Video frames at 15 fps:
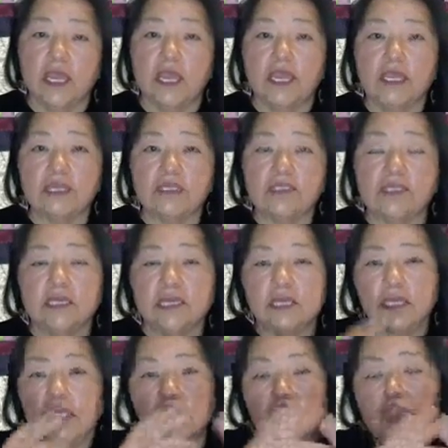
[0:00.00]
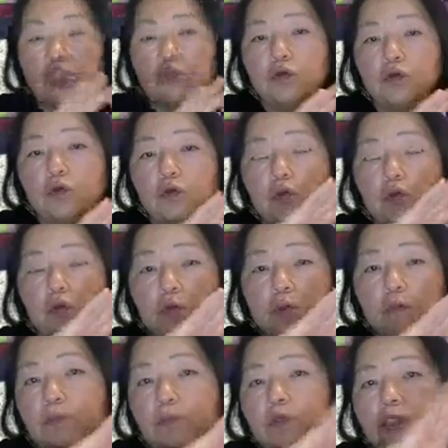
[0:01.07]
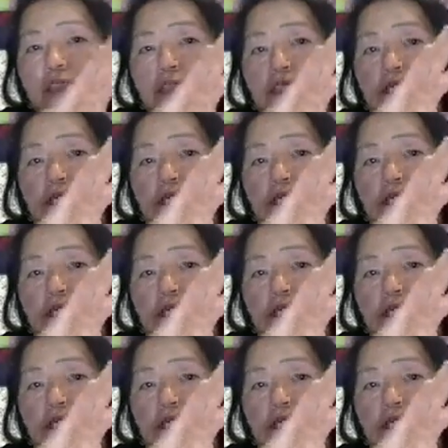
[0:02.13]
And you put